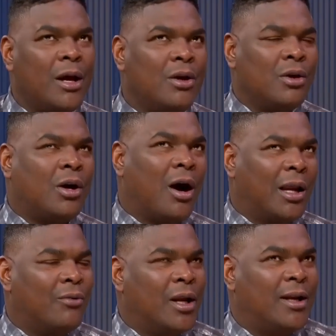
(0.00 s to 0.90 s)
you can call
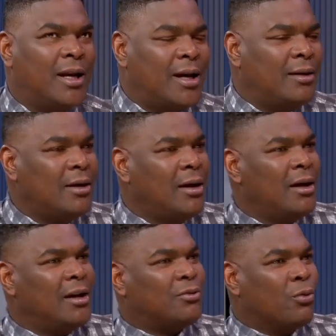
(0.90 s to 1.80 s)
it one and done.
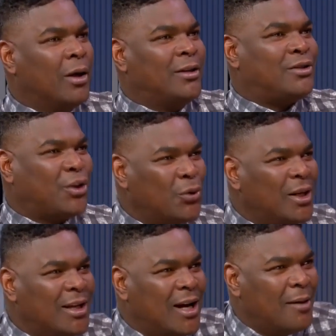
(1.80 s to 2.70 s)
It's it's two
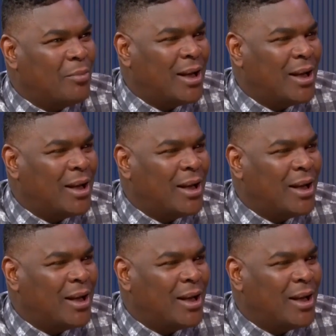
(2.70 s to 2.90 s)
and done,